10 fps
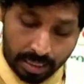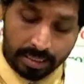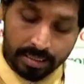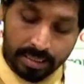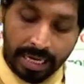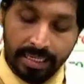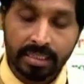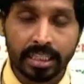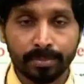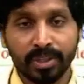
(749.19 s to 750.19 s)
Statins
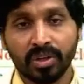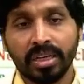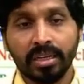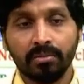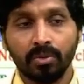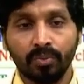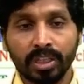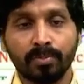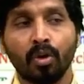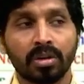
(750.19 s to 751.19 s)
especially,
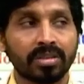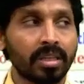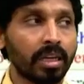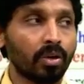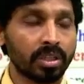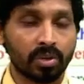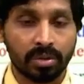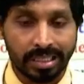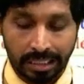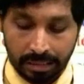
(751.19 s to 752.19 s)
which blocks the cholesterol
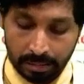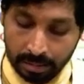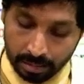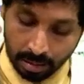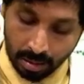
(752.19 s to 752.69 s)
synthesis,